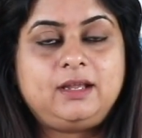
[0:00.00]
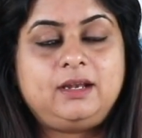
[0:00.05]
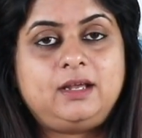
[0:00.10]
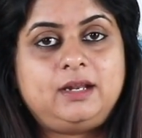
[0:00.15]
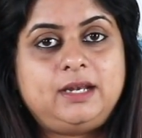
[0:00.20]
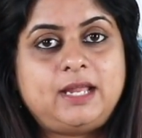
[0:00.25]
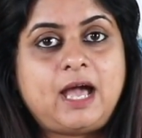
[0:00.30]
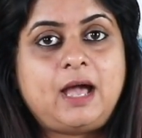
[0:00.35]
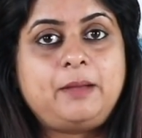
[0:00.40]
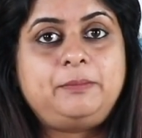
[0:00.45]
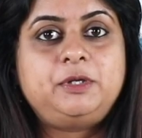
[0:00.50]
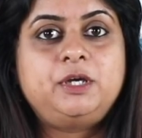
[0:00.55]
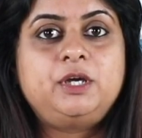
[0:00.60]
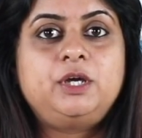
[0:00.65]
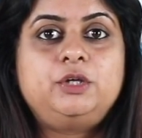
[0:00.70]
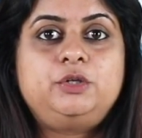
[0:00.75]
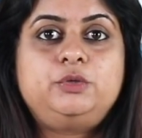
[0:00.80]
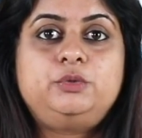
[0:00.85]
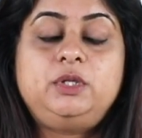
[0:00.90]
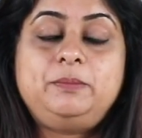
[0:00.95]
and adapt
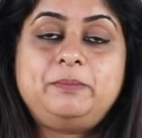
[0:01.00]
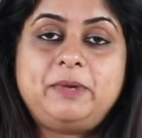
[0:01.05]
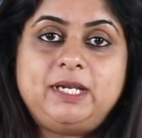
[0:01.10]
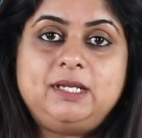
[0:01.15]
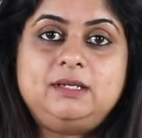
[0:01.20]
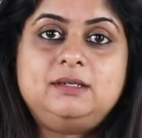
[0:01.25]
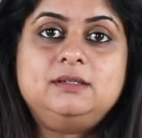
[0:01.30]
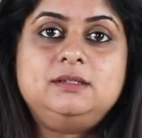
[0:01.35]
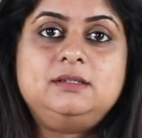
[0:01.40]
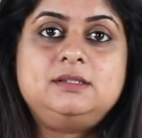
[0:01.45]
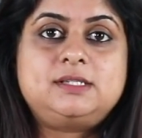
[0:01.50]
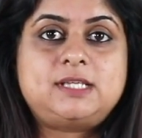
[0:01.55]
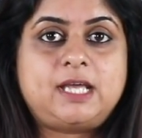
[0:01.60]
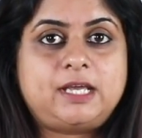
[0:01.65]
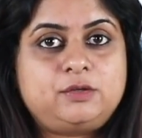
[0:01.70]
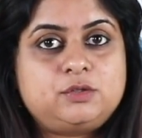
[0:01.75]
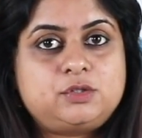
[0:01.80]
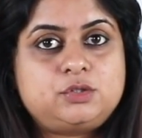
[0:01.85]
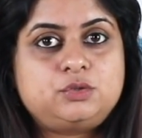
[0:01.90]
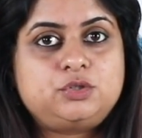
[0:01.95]
to the medical,
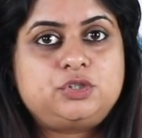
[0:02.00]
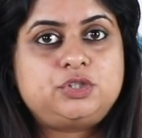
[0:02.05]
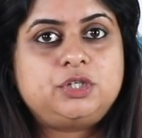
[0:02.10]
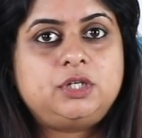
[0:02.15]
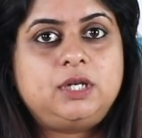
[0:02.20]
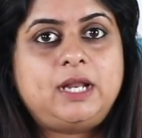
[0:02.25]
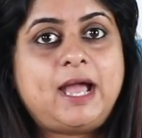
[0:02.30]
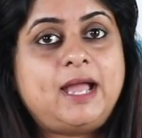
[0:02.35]
psychosocial,